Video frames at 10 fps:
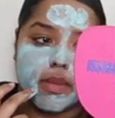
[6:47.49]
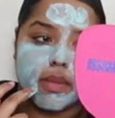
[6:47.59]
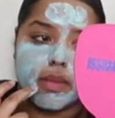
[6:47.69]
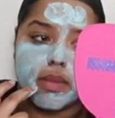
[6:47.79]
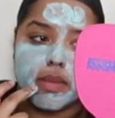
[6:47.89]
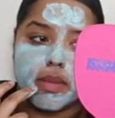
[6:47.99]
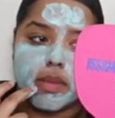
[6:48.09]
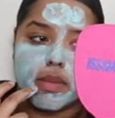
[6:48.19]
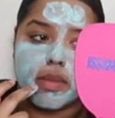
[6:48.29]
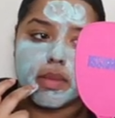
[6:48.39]

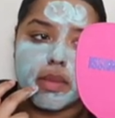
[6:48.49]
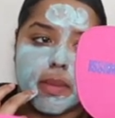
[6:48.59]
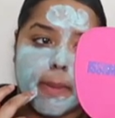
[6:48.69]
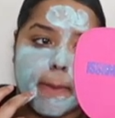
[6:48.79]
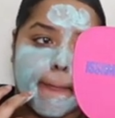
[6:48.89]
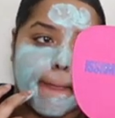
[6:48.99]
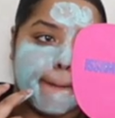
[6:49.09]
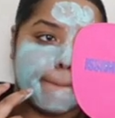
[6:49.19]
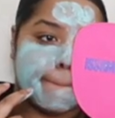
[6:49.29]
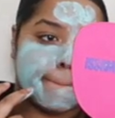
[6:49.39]

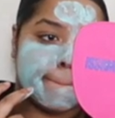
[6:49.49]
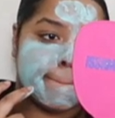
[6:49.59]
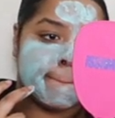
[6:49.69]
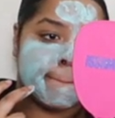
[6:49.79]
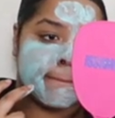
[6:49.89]
(not speaking)